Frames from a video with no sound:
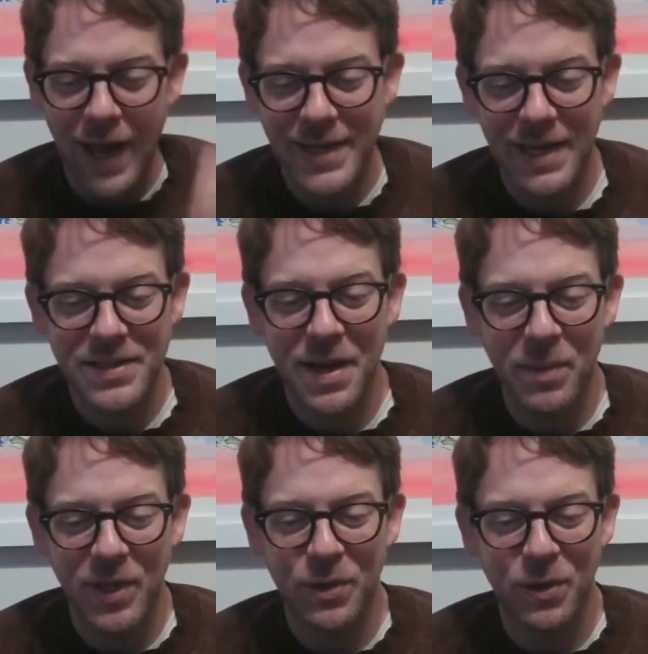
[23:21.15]
I guess
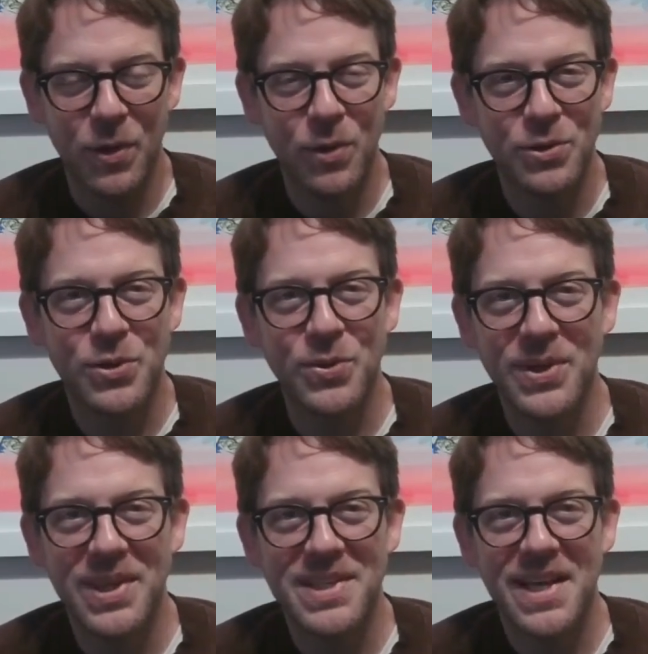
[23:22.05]
I'm a little old school
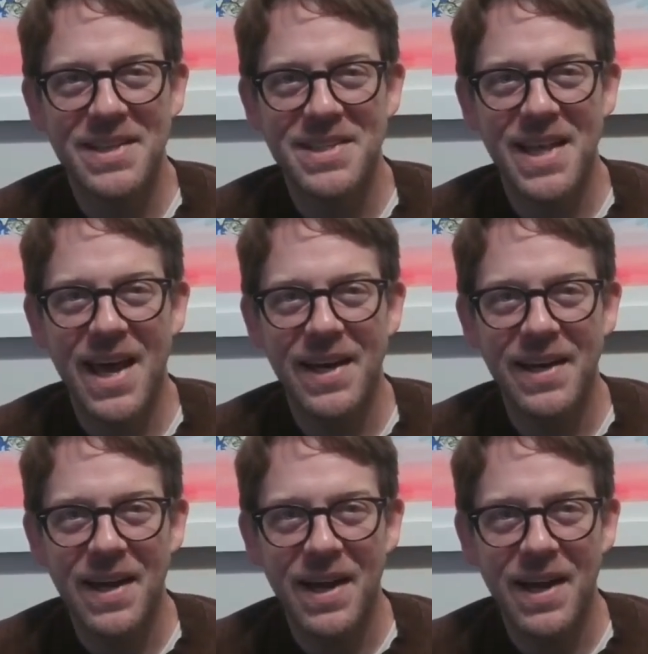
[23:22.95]
in the sense that,